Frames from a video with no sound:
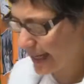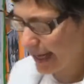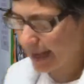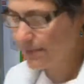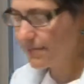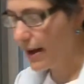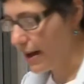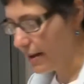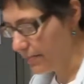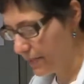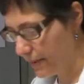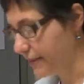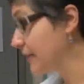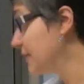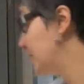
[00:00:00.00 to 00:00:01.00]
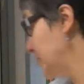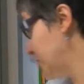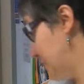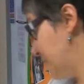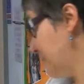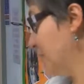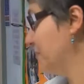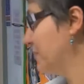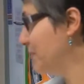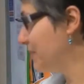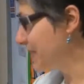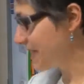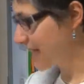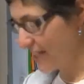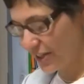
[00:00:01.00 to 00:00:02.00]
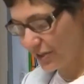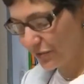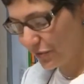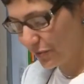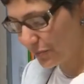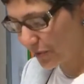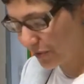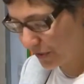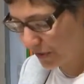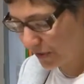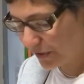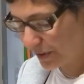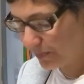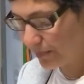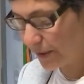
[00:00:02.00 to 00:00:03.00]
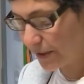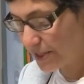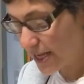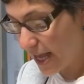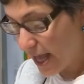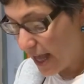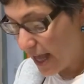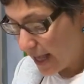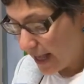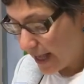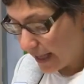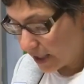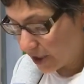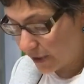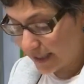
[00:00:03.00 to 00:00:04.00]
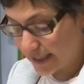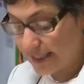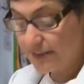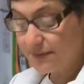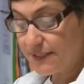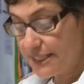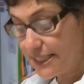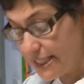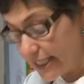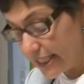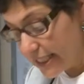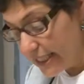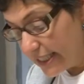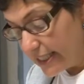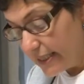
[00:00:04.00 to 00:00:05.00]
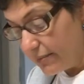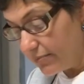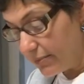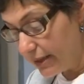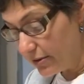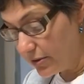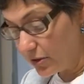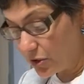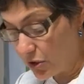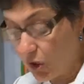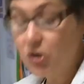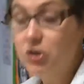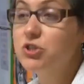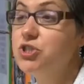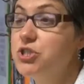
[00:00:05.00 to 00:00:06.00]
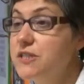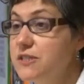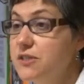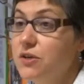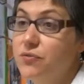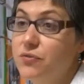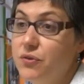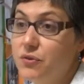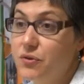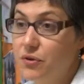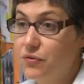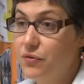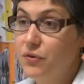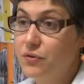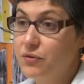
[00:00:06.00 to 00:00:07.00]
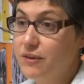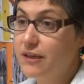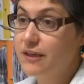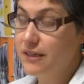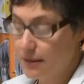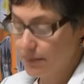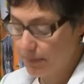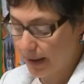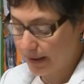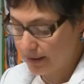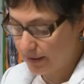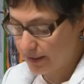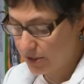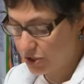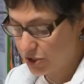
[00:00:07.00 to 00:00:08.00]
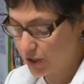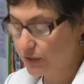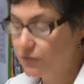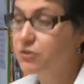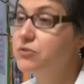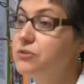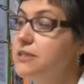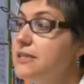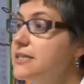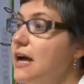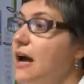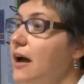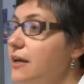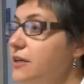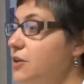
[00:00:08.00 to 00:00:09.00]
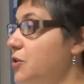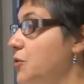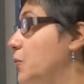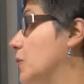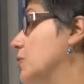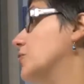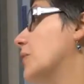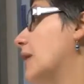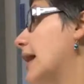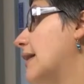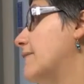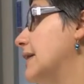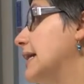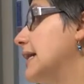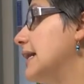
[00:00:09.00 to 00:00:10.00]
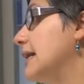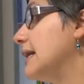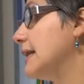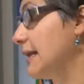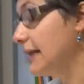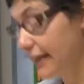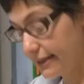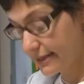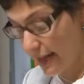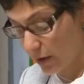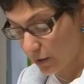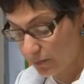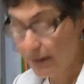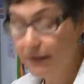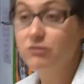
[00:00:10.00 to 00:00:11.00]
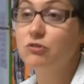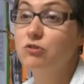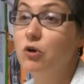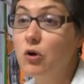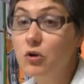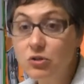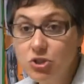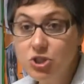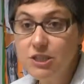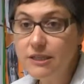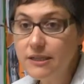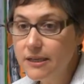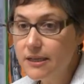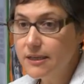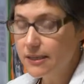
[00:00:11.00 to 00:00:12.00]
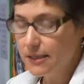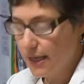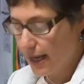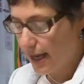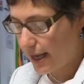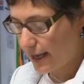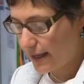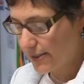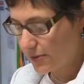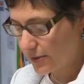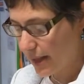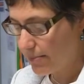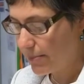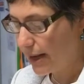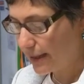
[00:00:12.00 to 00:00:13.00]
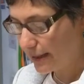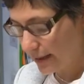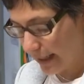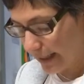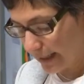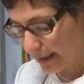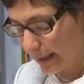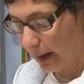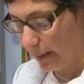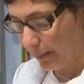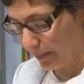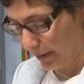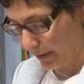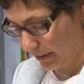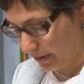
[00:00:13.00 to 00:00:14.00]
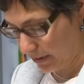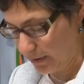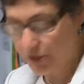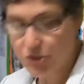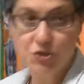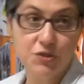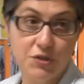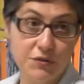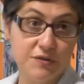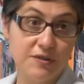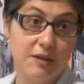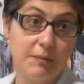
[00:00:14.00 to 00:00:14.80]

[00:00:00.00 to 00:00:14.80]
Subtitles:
that came up, I took particularly from your input, creativity, methodology. So if you're thinking about teaching through design, you want to have a clearly laid out methodology. So that might link up to issues of